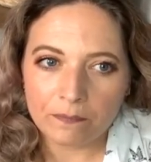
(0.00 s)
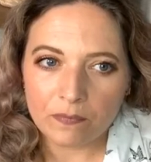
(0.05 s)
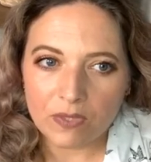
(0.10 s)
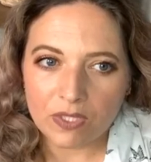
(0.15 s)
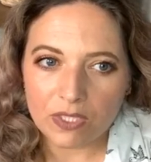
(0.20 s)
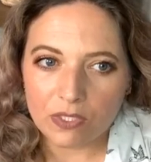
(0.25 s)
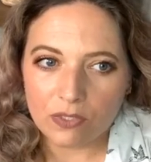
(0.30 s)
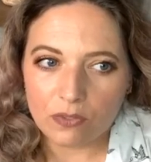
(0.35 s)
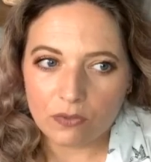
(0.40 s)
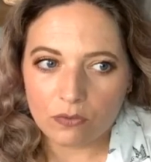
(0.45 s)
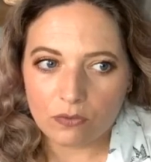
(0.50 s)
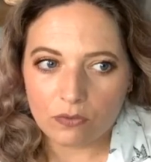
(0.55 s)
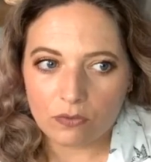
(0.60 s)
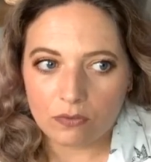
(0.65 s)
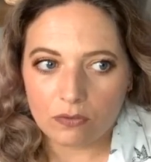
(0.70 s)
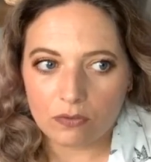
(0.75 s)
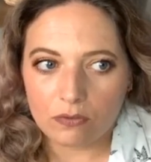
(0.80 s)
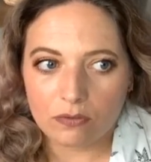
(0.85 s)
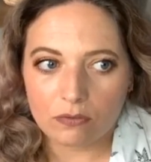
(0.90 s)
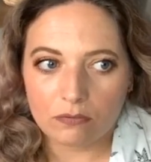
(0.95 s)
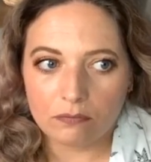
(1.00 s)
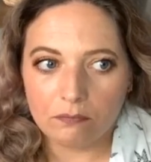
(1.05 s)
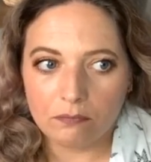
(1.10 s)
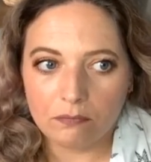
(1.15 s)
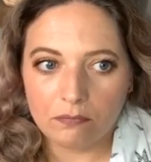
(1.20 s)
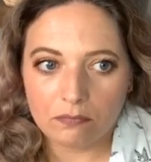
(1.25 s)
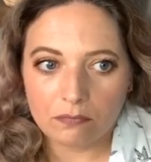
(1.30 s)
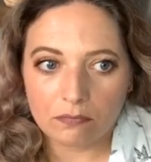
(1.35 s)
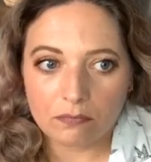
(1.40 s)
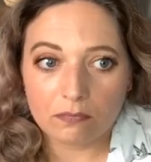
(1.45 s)
your
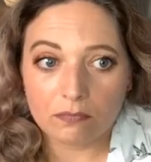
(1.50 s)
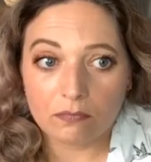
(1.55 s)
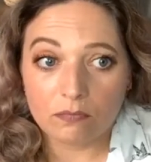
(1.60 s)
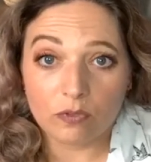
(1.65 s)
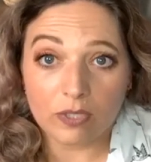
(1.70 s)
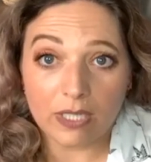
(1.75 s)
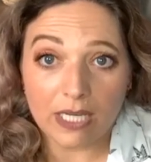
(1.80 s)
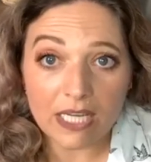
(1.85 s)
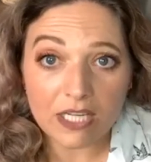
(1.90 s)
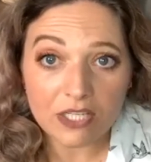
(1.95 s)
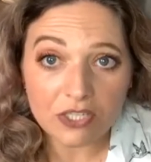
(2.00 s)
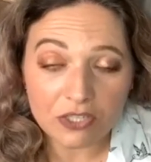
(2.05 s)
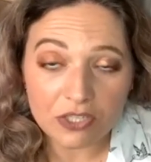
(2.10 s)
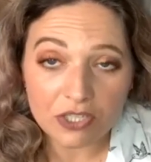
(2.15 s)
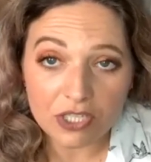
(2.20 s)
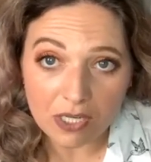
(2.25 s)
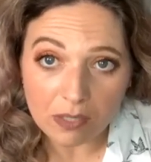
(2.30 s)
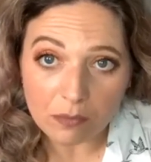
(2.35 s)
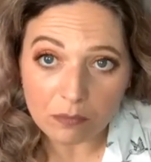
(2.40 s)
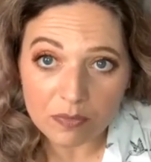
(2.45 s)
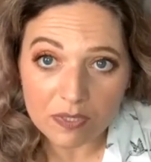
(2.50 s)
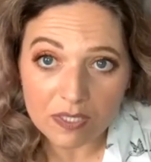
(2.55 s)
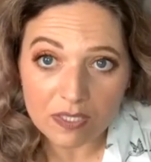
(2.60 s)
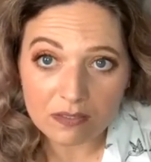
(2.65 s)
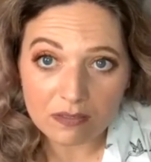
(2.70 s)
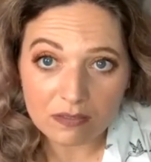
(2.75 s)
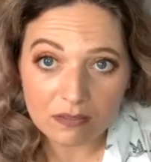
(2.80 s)
relationships.